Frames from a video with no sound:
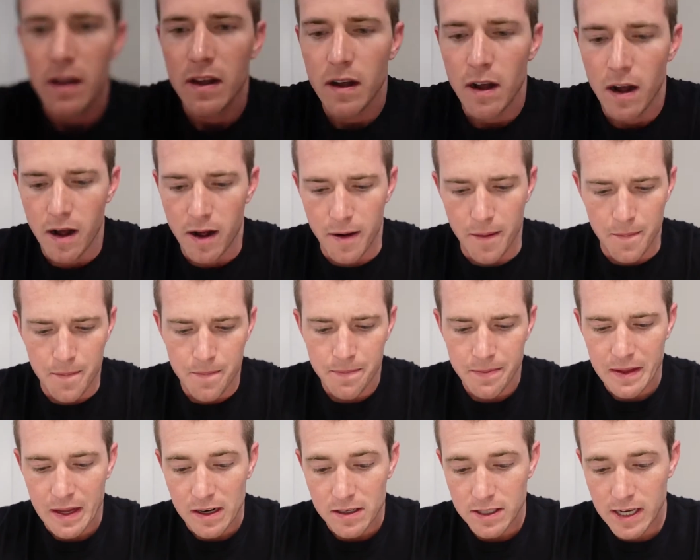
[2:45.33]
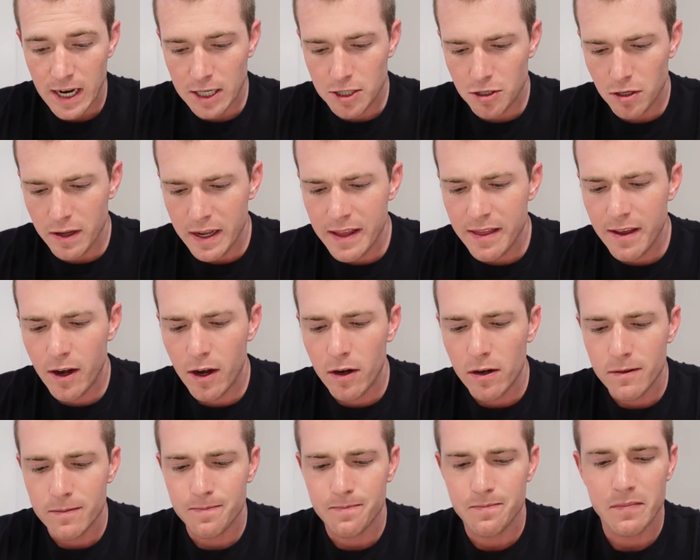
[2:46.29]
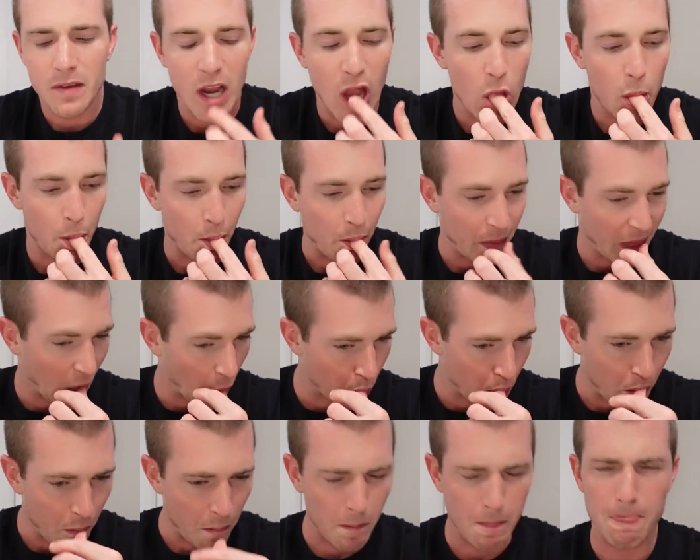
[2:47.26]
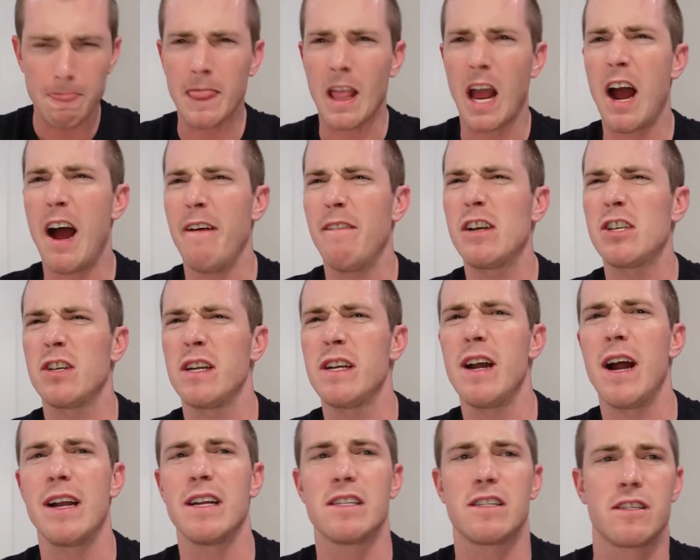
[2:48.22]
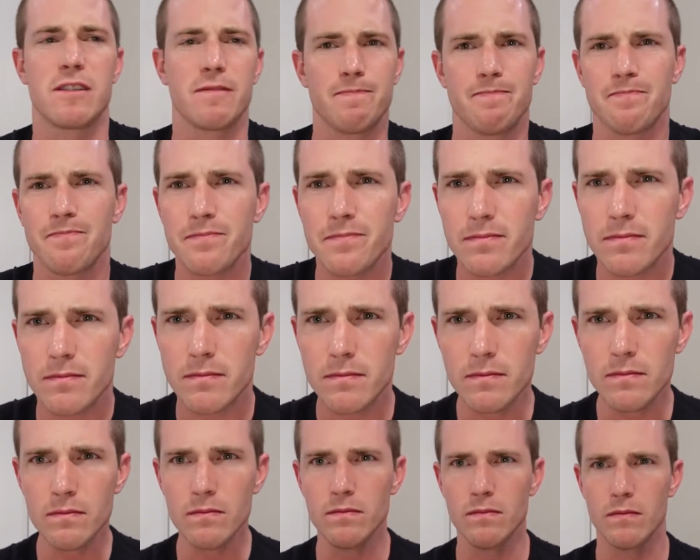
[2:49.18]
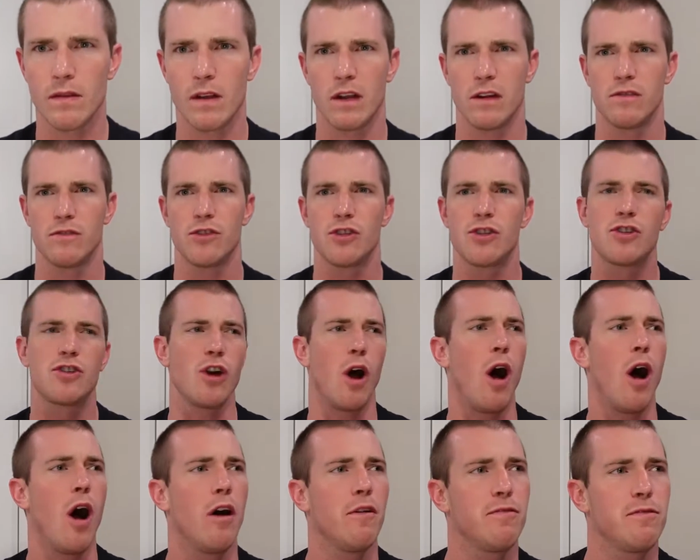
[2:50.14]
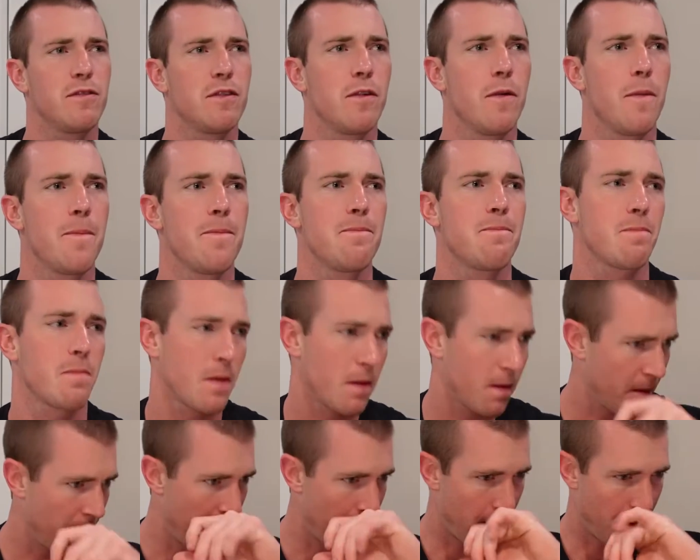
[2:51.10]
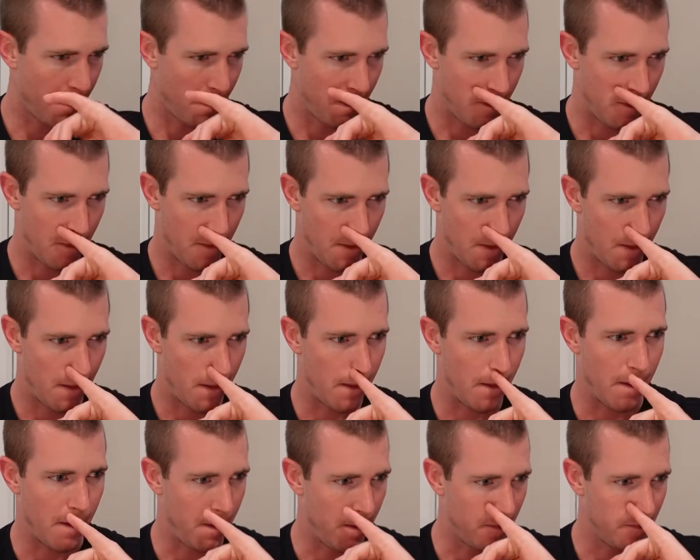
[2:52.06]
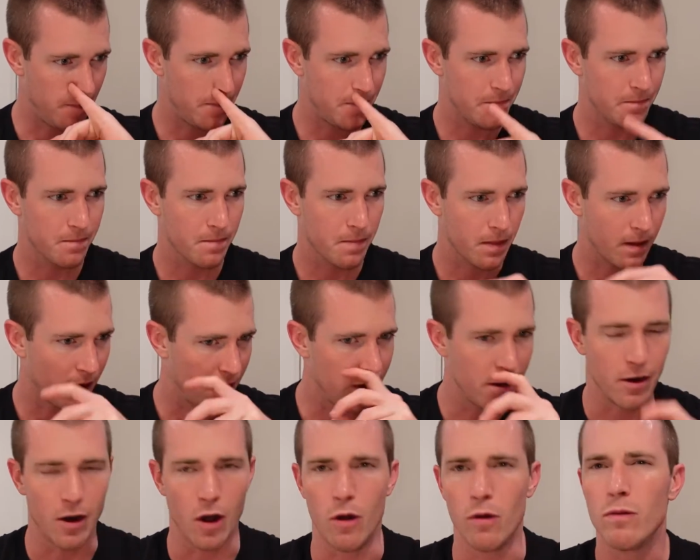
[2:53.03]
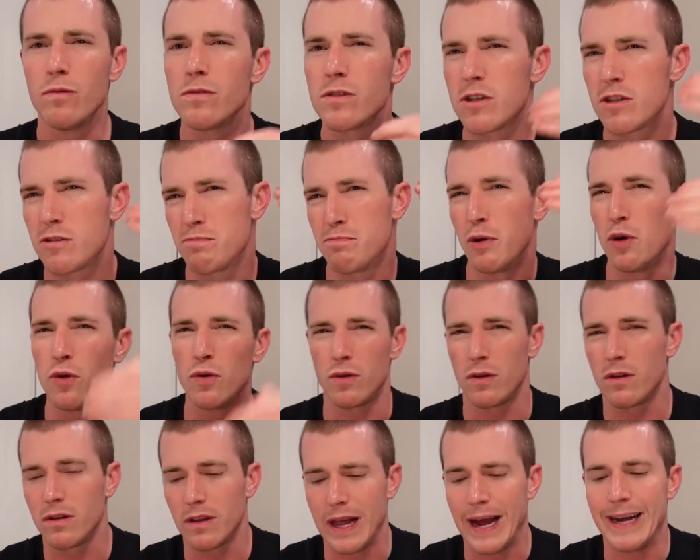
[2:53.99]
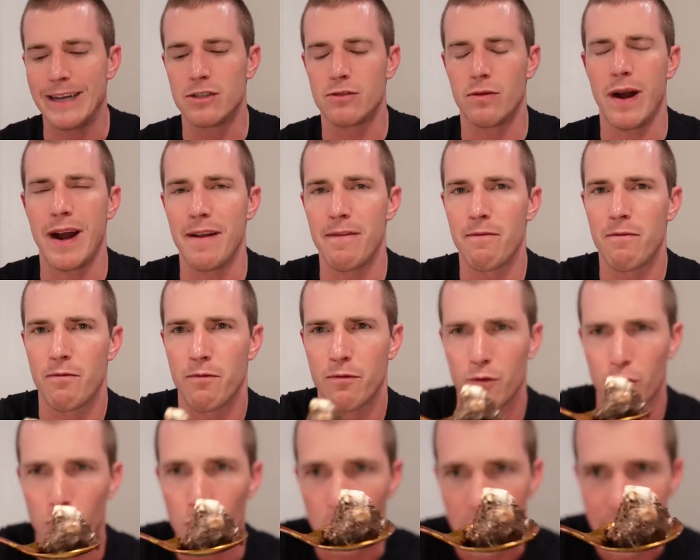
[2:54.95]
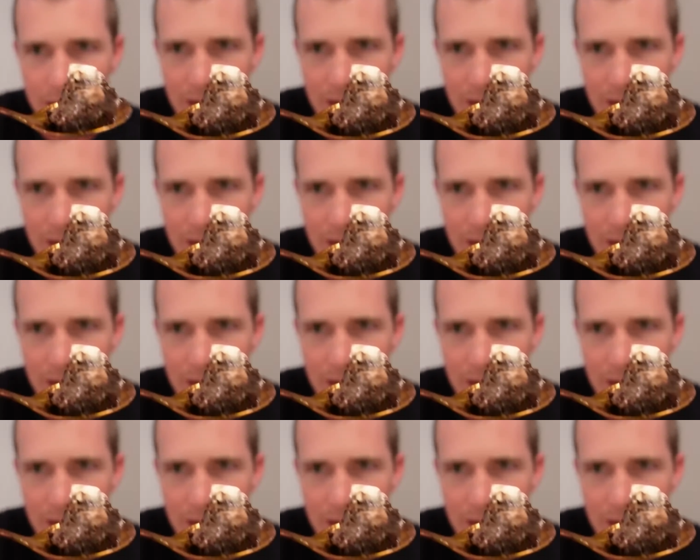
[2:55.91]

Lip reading: Texturally, they're obviously not as soft, you know, spoon glides right through it.